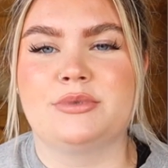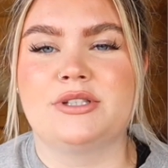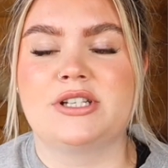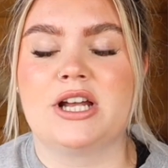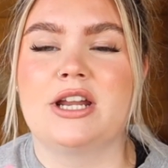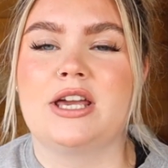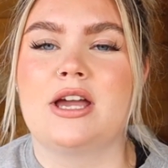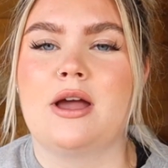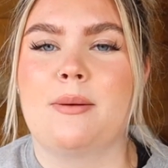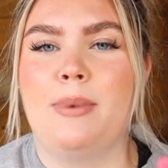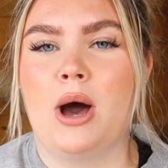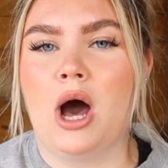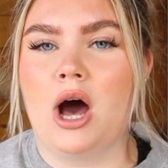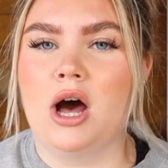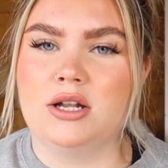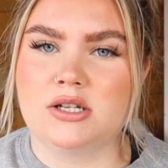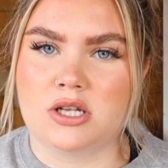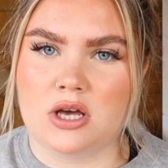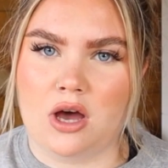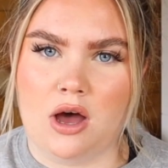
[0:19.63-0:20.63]
studying
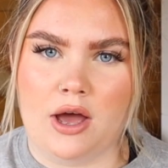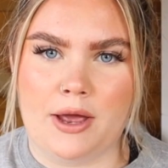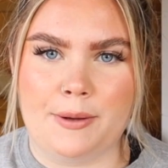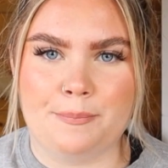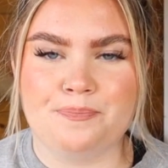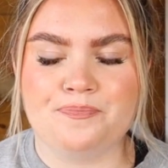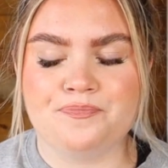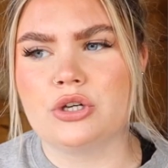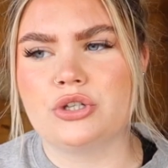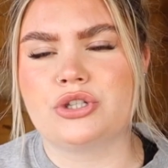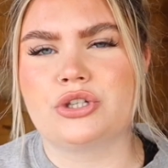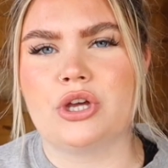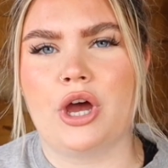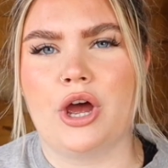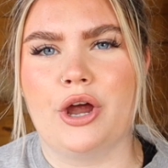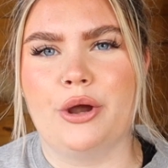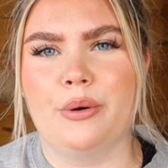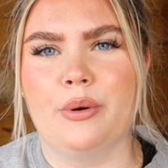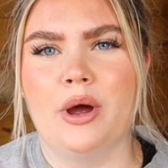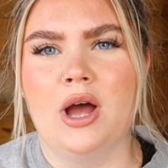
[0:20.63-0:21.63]
part-time
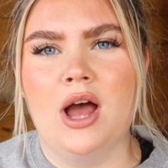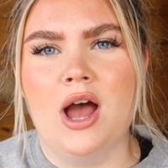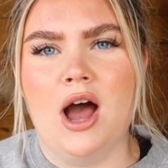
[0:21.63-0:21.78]
so